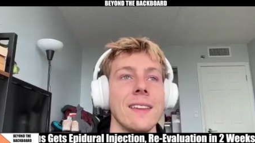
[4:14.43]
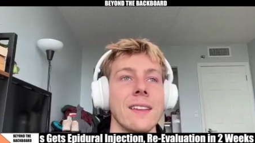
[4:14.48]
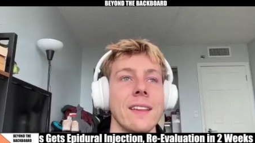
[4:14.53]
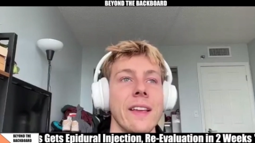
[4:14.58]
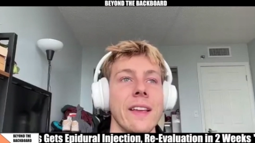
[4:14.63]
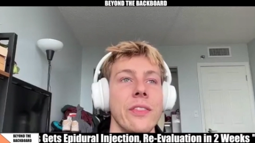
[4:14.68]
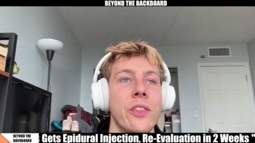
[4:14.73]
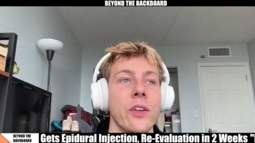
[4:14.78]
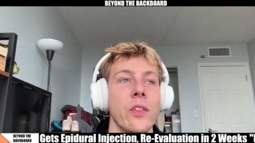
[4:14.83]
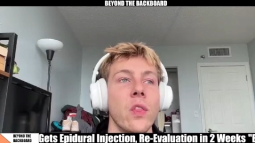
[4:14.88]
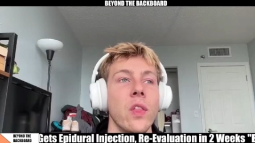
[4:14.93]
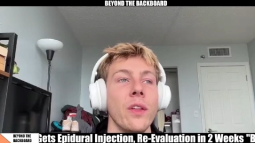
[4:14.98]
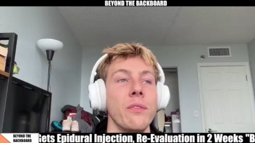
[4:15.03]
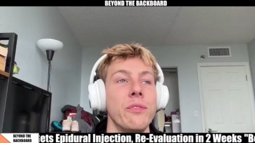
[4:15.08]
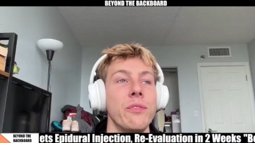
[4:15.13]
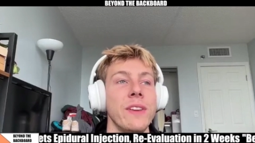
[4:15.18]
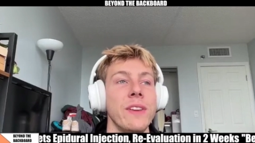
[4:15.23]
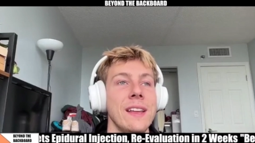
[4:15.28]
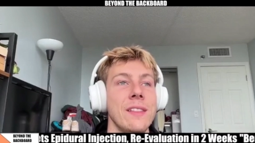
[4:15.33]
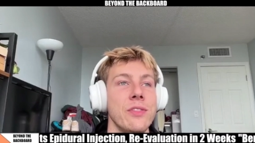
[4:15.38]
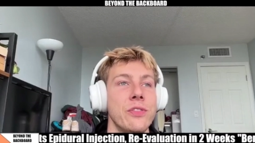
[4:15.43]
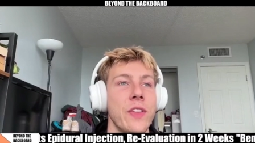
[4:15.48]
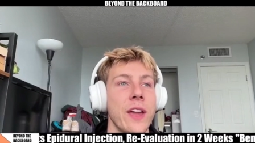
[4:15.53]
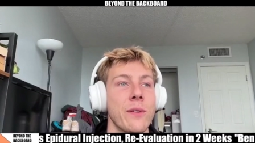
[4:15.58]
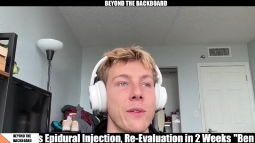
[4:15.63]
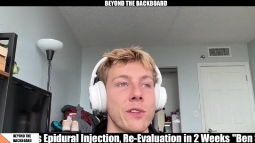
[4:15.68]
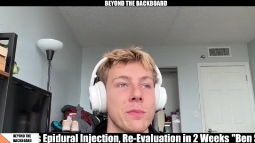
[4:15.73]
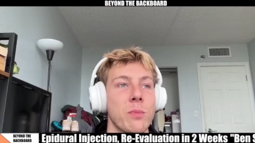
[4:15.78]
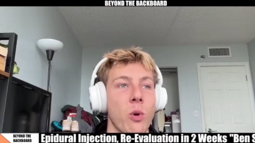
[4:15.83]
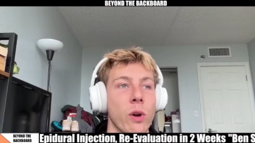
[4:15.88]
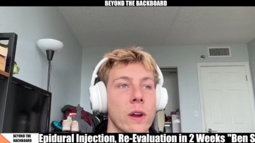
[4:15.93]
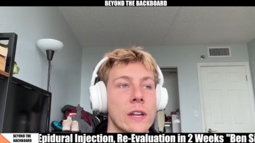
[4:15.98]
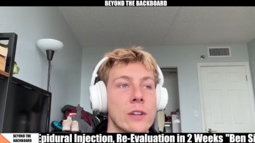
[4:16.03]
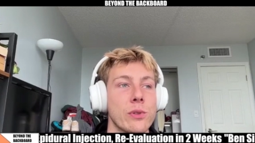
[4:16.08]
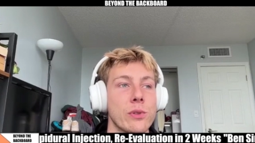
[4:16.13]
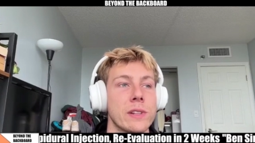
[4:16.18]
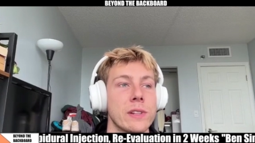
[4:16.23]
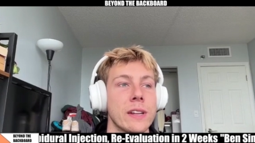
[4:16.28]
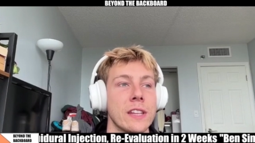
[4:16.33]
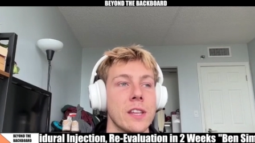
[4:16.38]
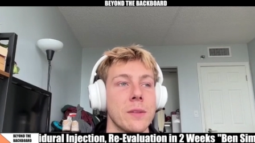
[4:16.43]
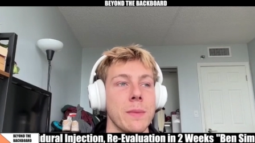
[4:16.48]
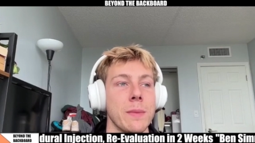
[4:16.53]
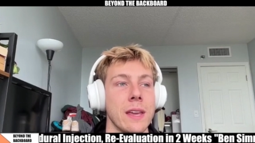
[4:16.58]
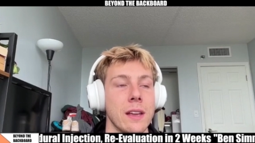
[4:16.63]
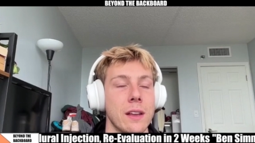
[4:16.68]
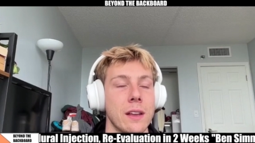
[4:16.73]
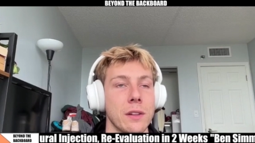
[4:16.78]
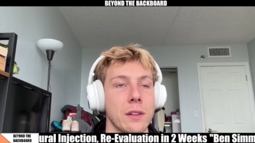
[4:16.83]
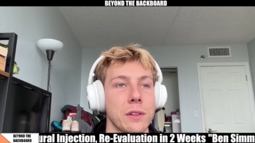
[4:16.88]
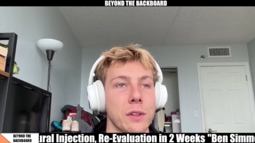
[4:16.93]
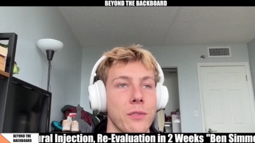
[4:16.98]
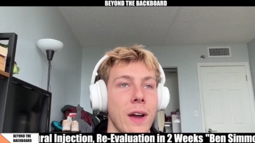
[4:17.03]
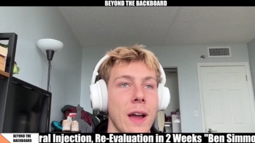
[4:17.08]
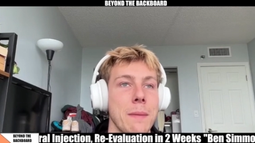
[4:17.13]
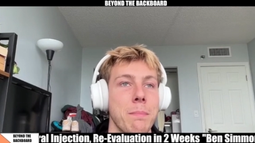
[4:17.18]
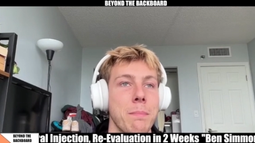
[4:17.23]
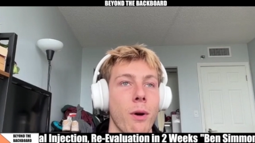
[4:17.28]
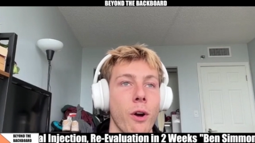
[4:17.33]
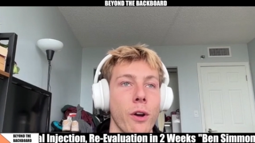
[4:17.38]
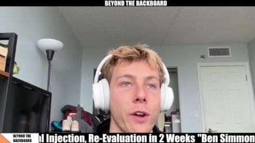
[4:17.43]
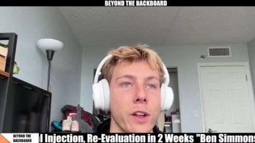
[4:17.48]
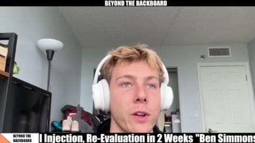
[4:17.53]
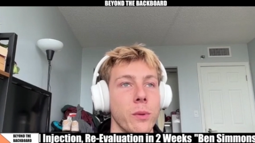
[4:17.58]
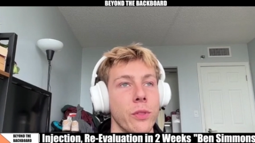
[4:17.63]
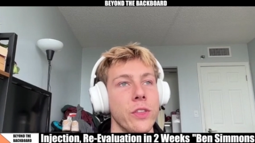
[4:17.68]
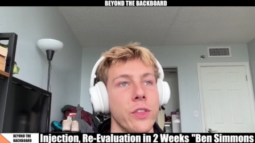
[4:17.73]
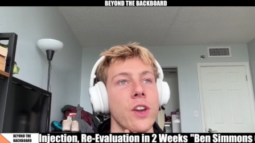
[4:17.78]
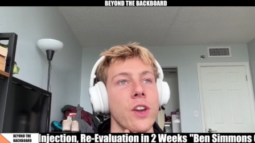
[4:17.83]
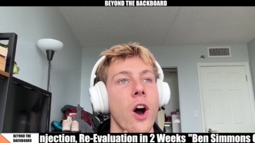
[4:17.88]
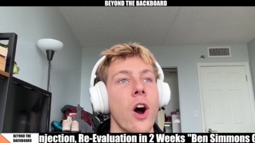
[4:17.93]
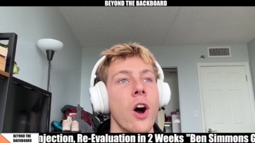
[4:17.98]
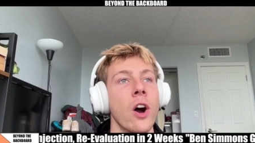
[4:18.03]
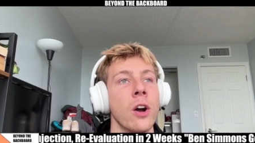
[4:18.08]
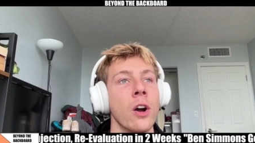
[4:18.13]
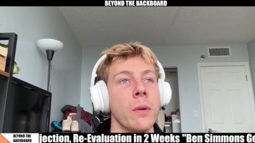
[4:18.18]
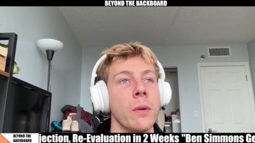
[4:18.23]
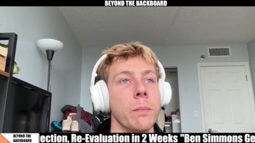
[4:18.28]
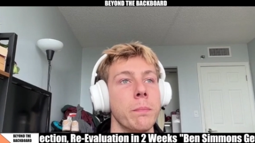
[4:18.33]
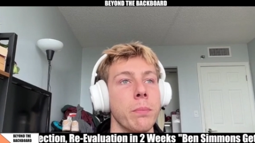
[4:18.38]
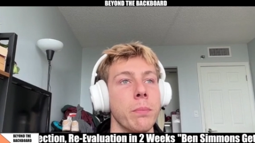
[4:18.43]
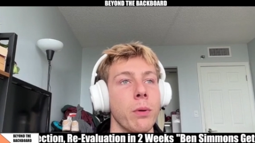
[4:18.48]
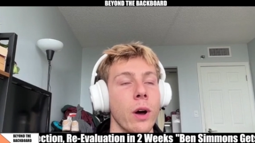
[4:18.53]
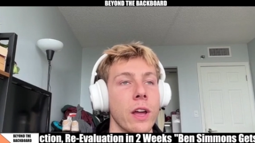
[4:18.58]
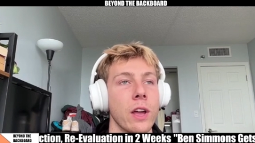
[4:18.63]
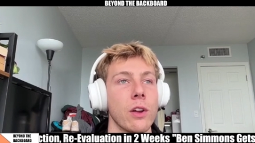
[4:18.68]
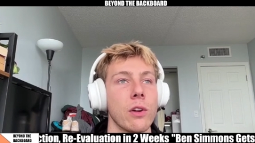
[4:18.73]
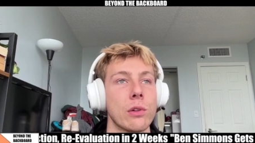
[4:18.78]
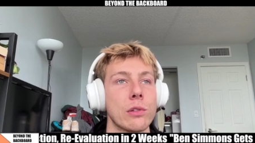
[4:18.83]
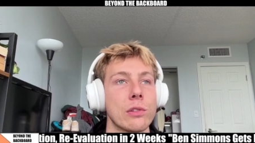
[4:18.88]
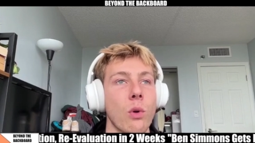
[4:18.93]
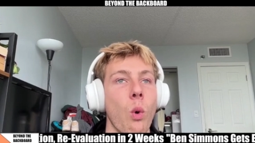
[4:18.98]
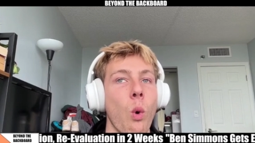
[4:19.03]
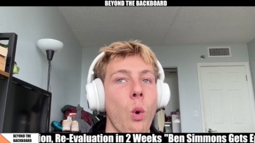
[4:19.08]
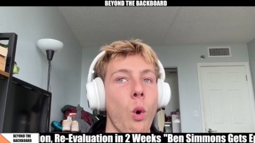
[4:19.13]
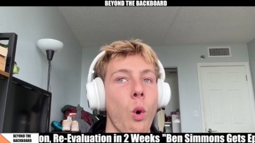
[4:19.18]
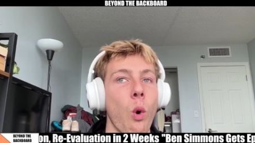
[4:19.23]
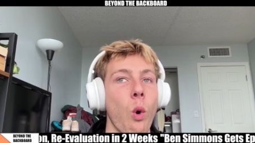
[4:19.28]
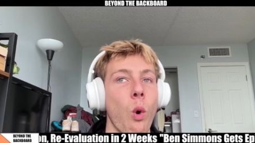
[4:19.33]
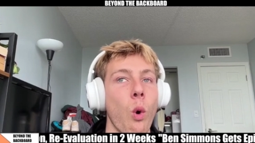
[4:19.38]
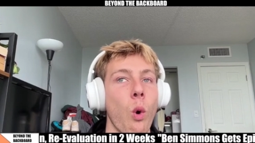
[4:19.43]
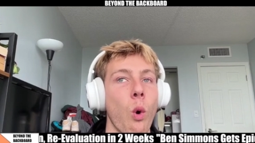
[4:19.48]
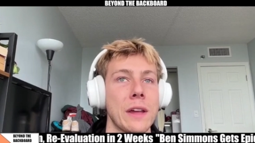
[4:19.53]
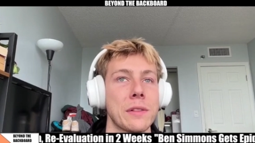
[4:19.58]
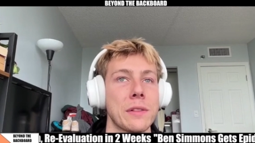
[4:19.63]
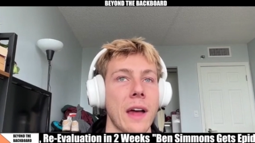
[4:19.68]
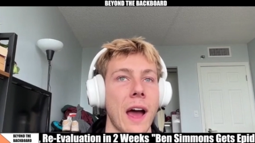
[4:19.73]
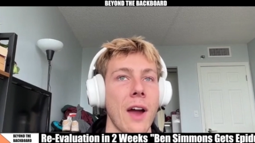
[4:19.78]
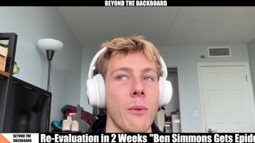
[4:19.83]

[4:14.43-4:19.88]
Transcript: the LaVine thing was more interesting to me because if I'm parting with young players or picks,